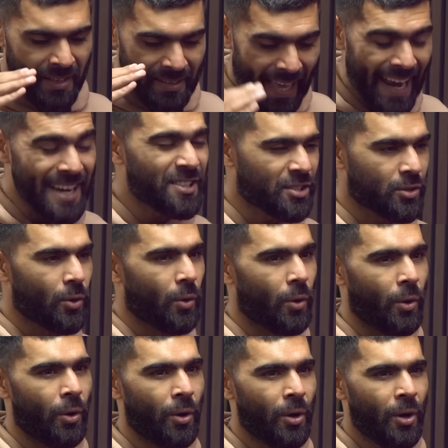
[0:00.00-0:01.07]
They
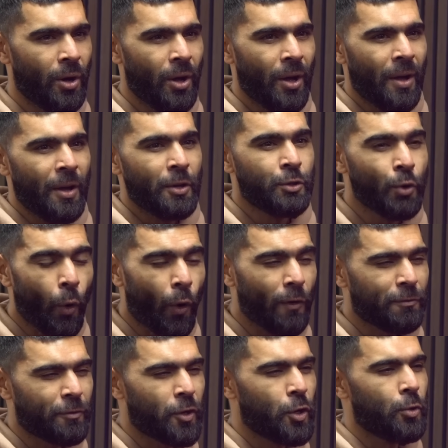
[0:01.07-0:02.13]
score, you're
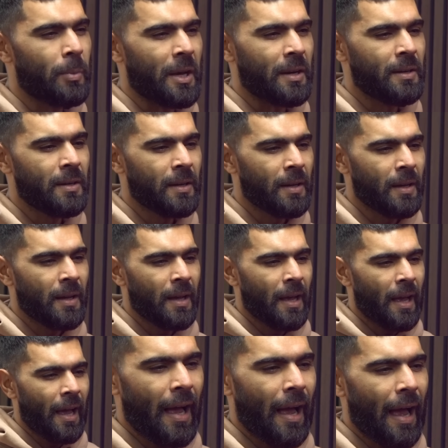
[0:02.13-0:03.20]
fuming,
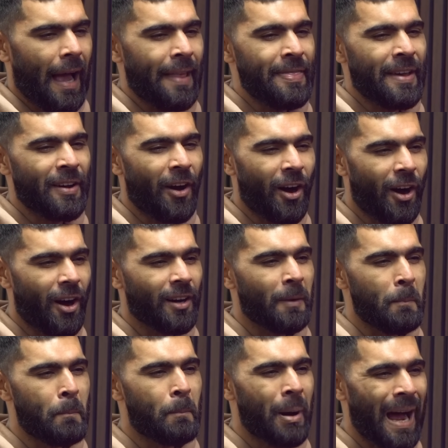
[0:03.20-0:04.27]
and then
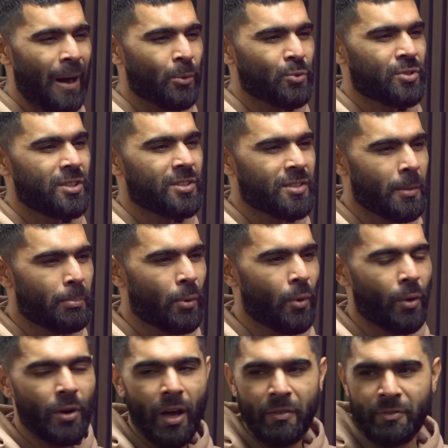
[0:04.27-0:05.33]
Haaland bounces the
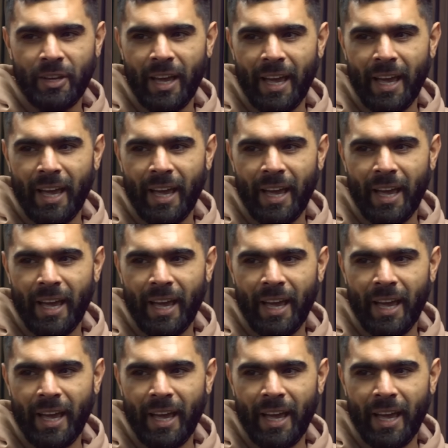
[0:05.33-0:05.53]
ball off your